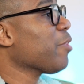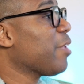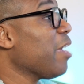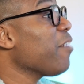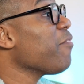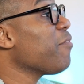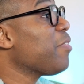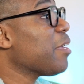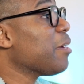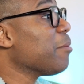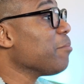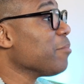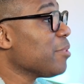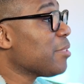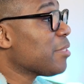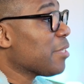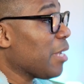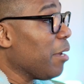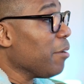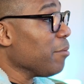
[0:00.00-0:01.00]
give them
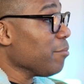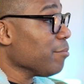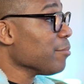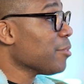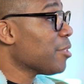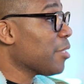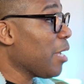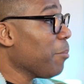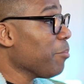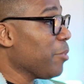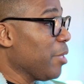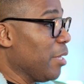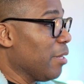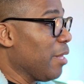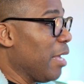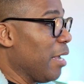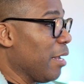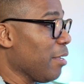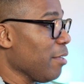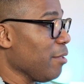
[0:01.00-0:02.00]
something
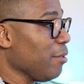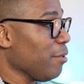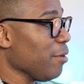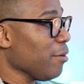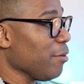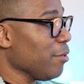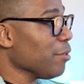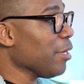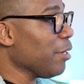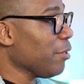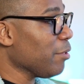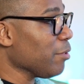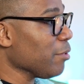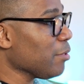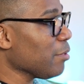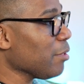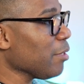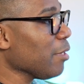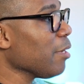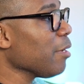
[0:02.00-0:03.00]
like
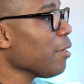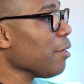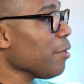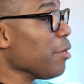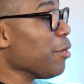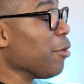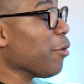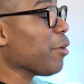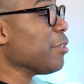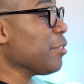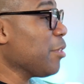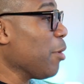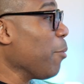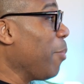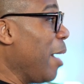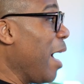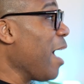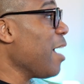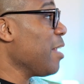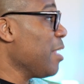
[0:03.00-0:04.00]
there's because their
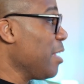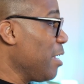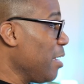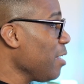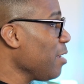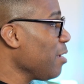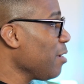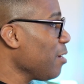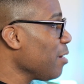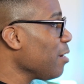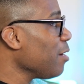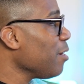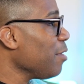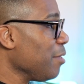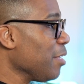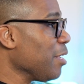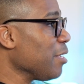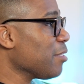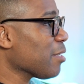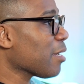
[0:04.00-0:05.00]
body
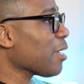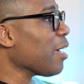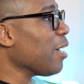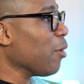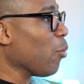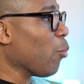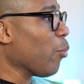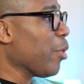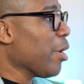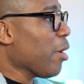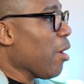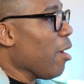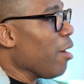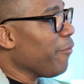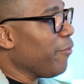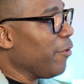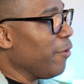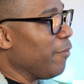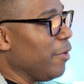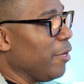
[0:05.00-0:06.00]
needs to kind of wing
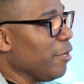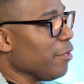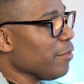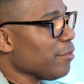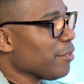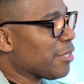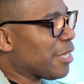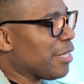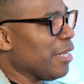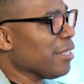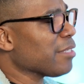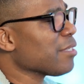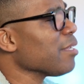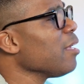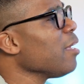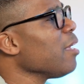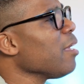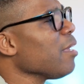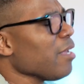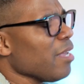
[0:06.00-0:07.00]
off of it.
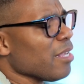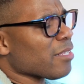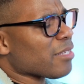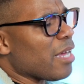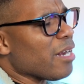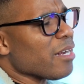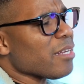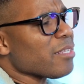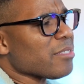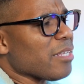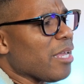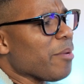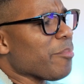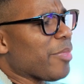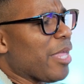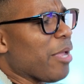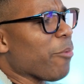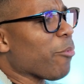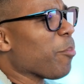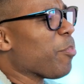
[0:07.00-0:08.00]
It's kind of the same
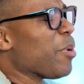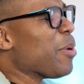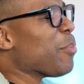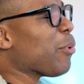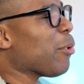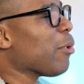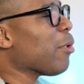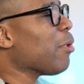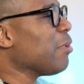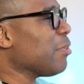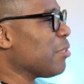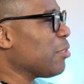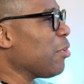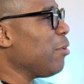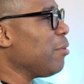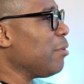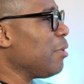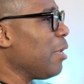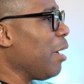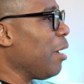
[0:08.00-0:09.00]
thing when people are on
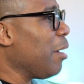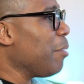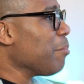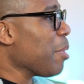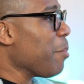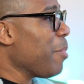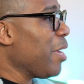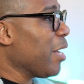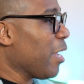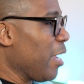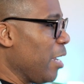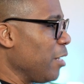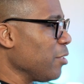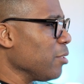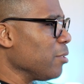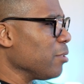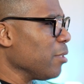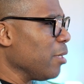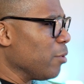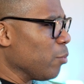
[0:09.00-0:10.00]
certain
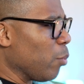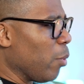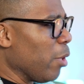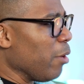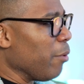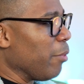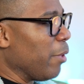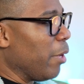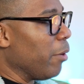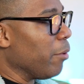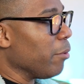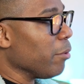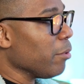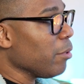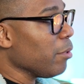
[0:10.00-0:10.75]
medications as well though.